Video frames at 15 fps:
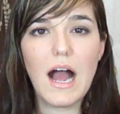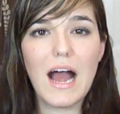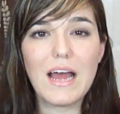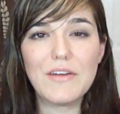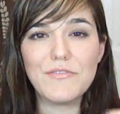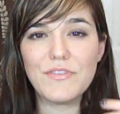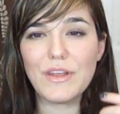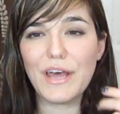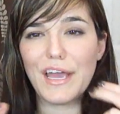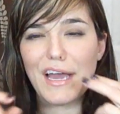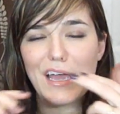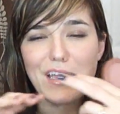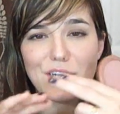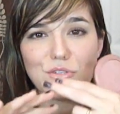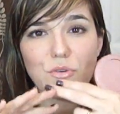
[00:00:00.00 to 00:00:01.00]
I feel like
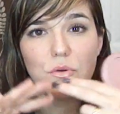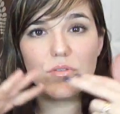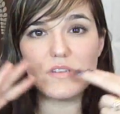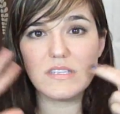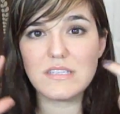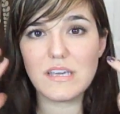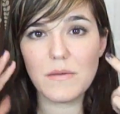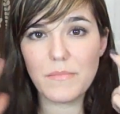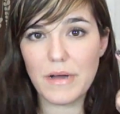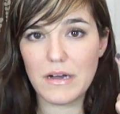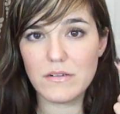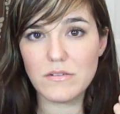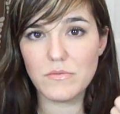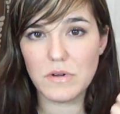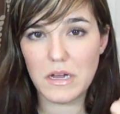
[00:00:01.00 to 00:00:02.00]
I can totally skip
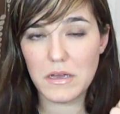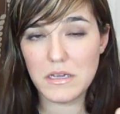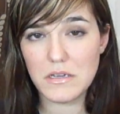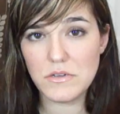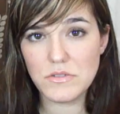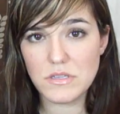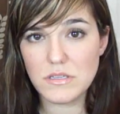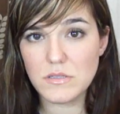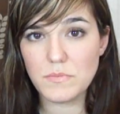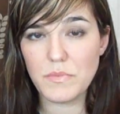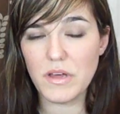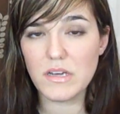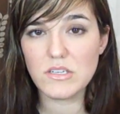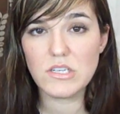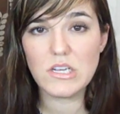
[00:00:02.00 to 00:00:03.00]
powder when I use this blush.